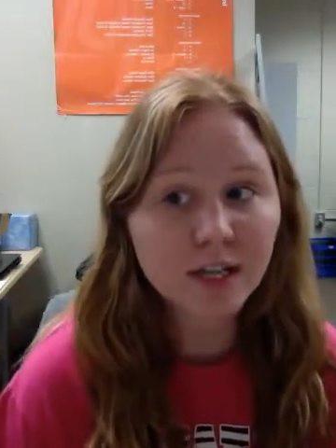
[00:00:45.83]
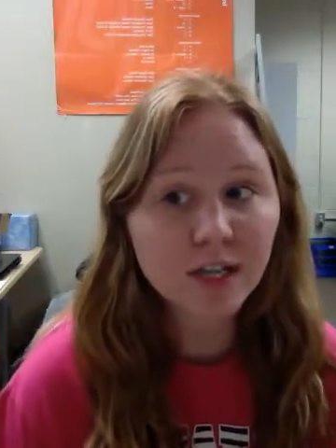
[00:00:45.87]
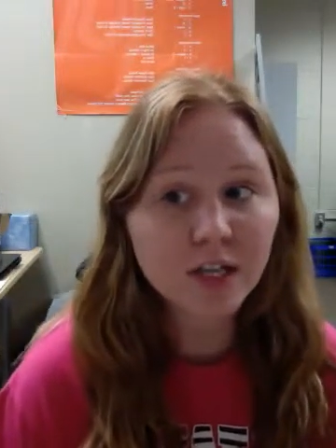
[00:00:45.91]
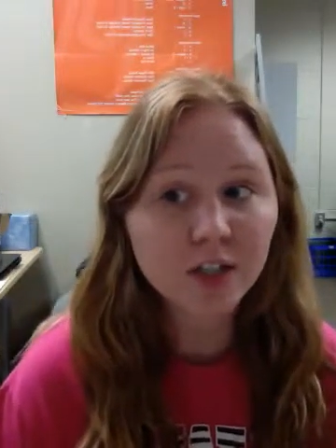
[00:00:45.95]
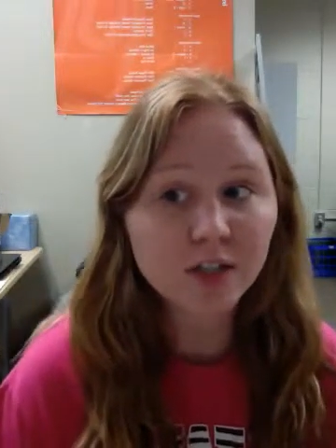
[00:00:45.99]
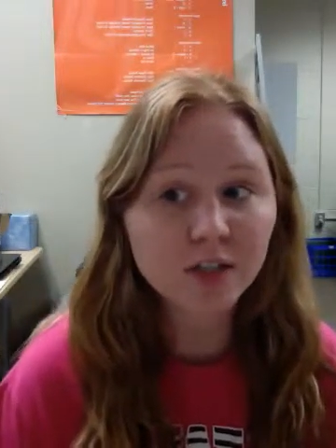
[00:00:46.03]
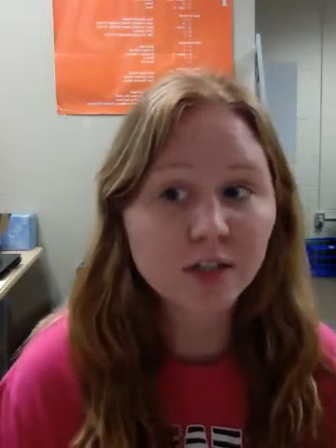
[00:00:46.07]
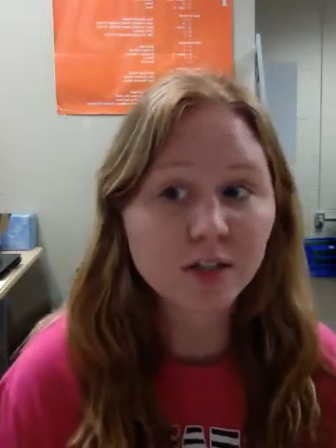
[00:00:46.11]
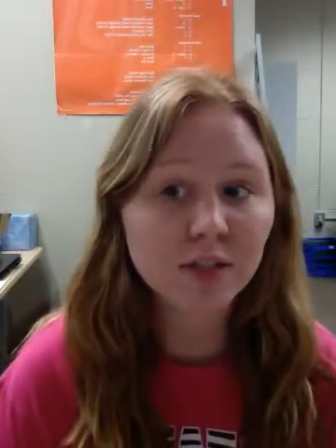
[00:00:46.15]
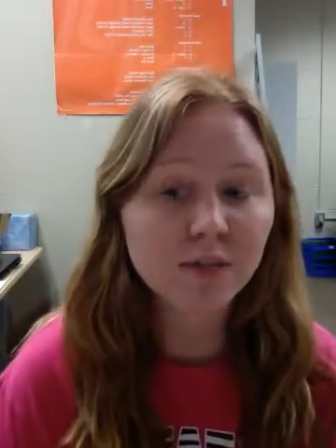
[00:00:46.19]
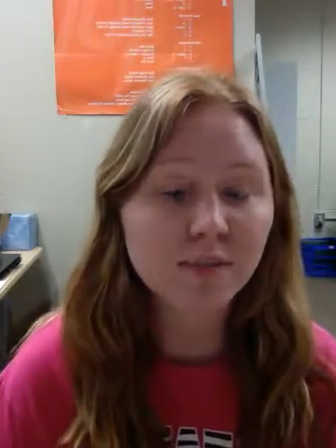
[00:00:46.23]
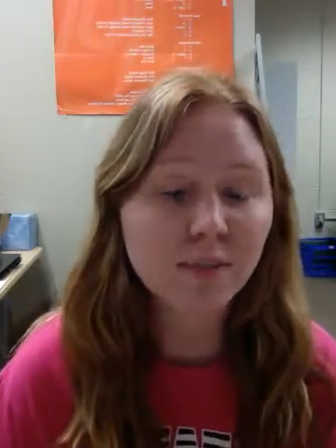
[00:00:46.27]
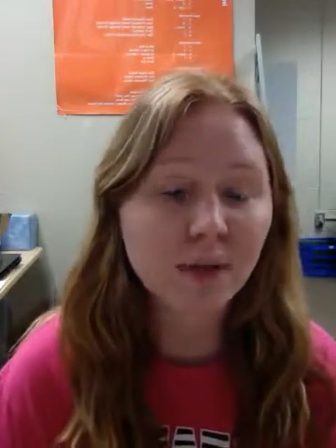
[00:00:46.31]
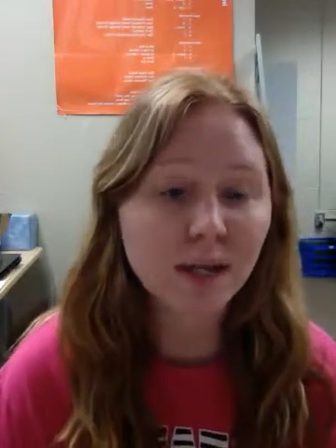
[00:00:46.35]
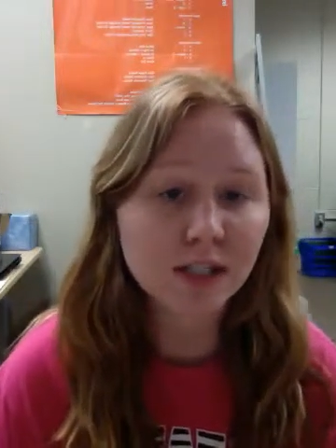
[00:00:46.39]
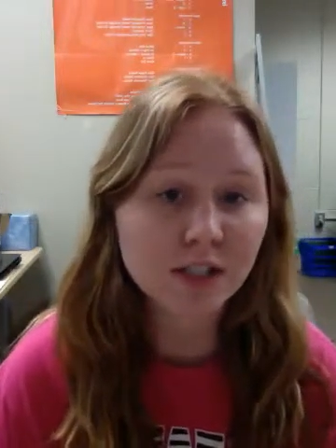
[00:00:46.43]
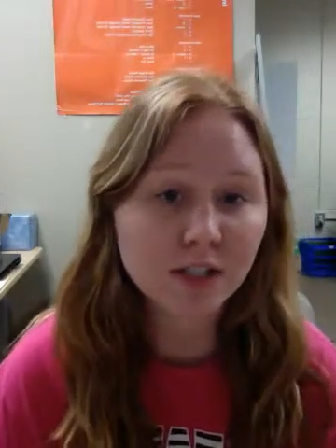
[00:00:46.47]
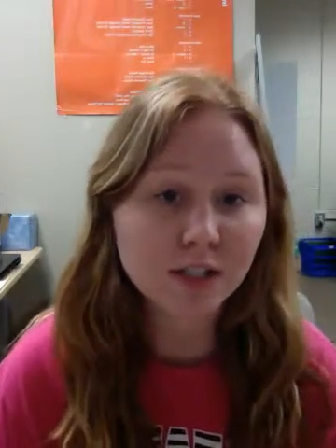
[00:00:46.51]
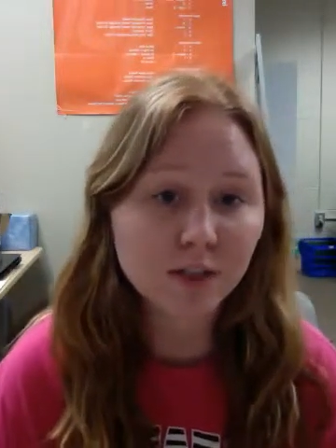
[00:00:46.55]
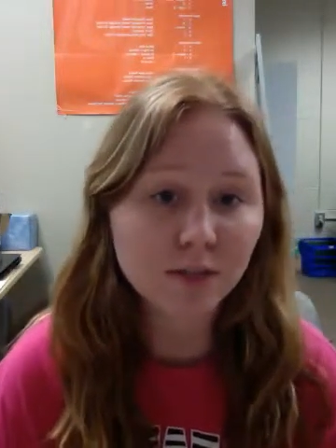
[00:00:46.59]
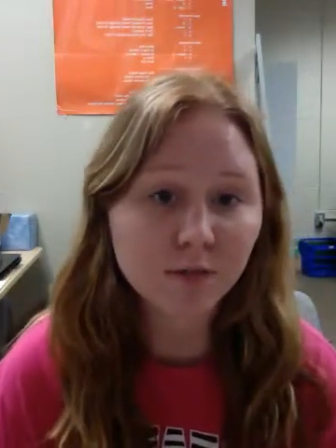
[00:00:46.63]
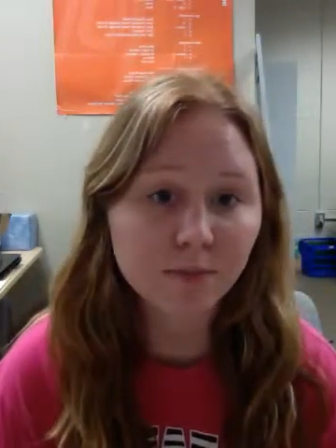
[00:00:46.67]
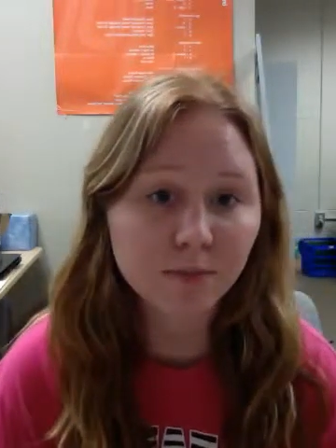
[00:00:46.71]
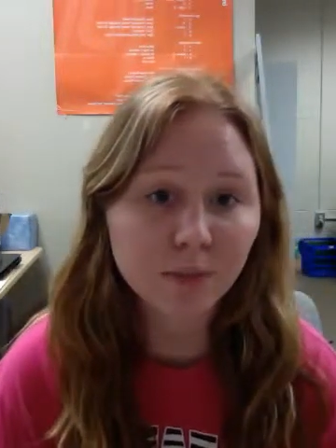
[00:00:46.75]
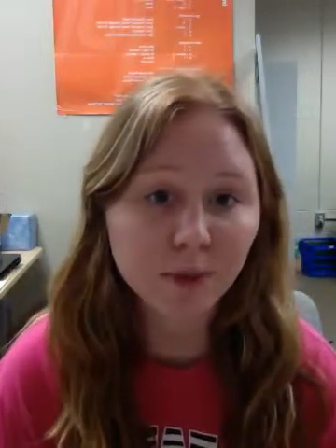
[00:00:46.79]
during the
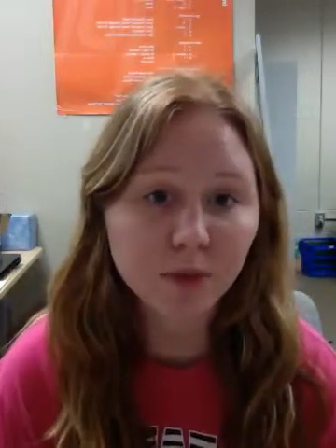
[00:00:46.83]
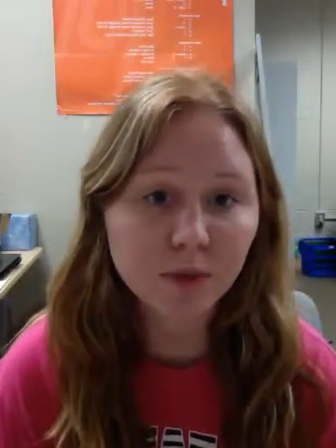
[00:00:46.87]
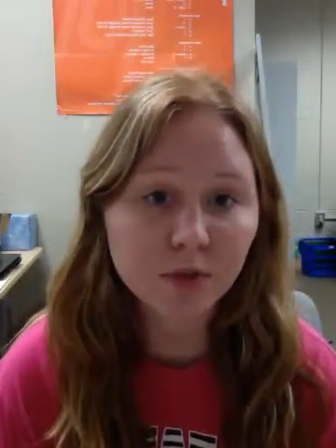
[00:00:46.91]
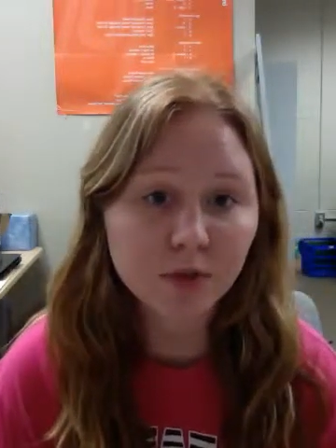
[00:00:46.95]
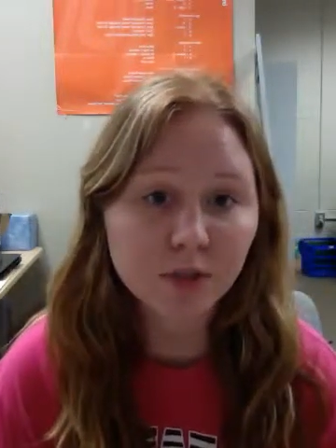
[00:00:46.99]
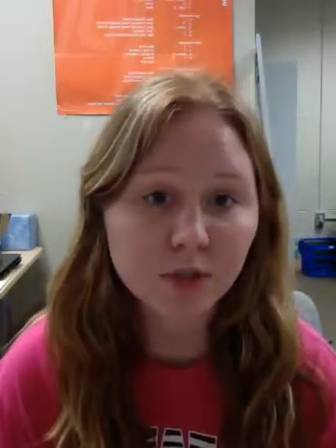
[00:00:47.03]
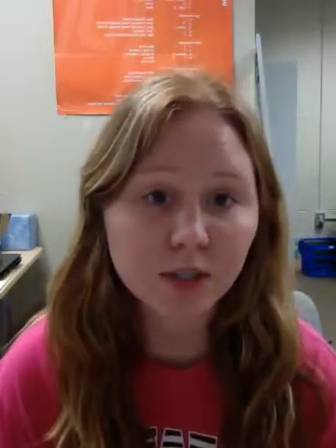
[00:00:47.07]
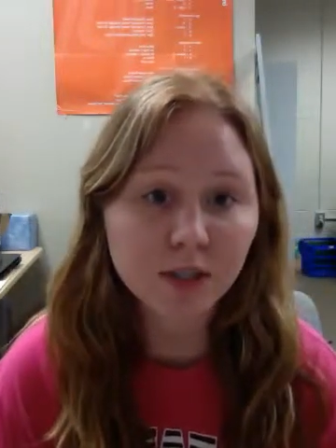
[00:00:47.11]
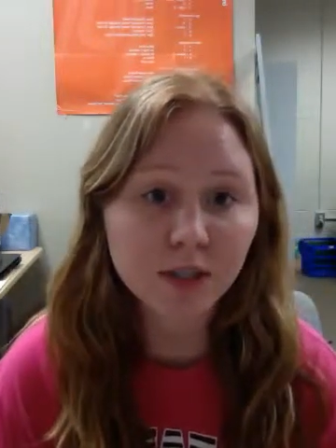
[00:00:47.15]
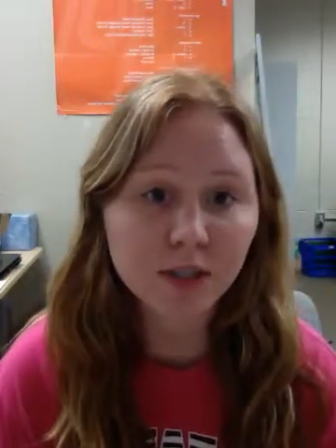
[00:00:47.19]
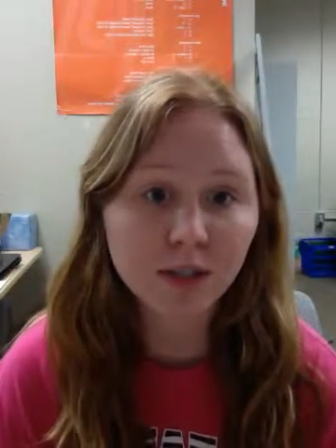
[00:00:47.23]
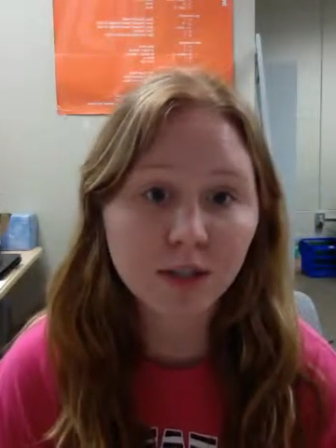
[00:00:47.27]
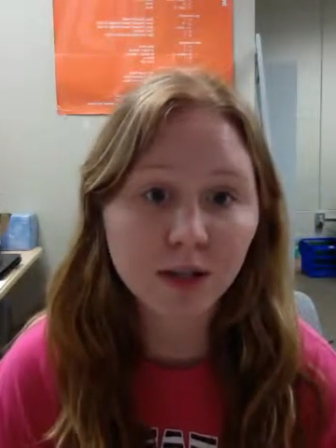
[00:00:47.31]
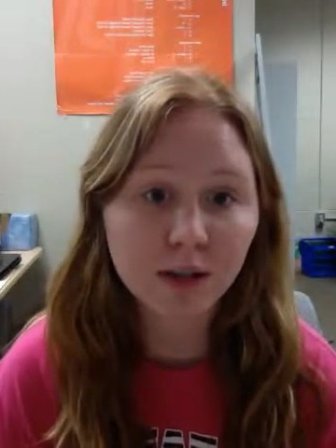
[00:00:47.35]
Master of Poetry